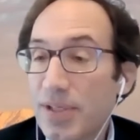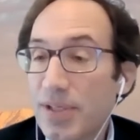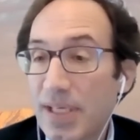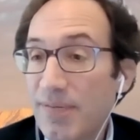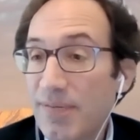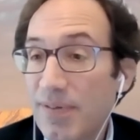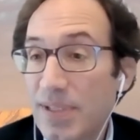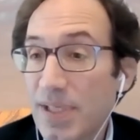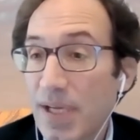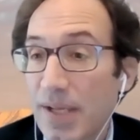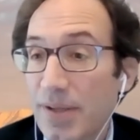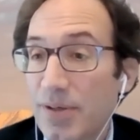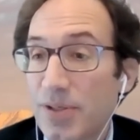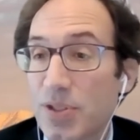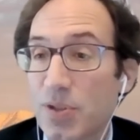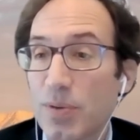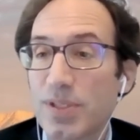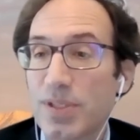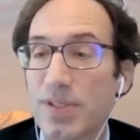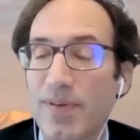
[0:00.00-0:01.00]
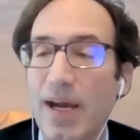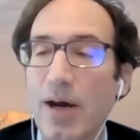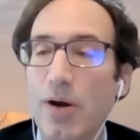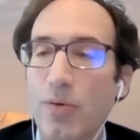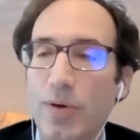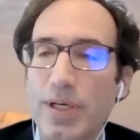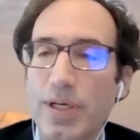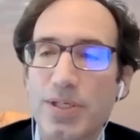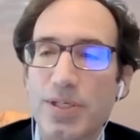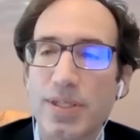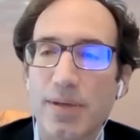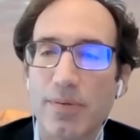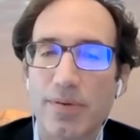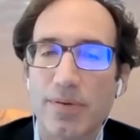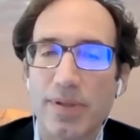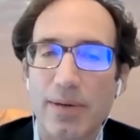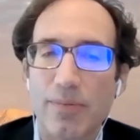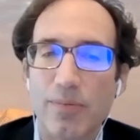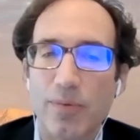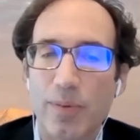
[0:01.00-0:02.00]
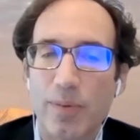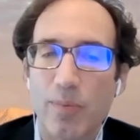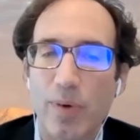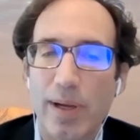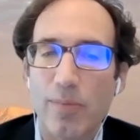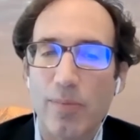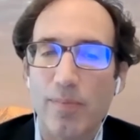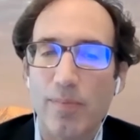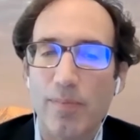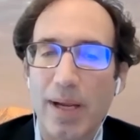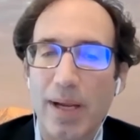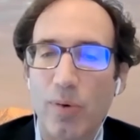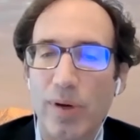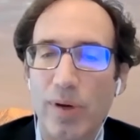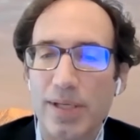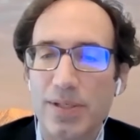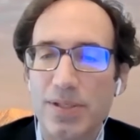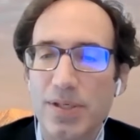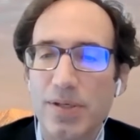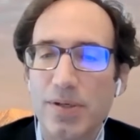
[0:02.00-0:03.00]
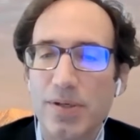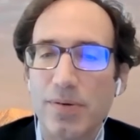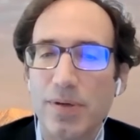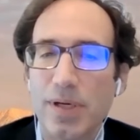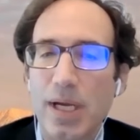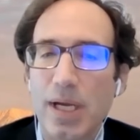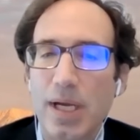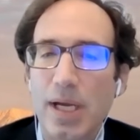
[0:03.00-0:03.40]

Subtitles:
even other sorts of outreach that we might want to do.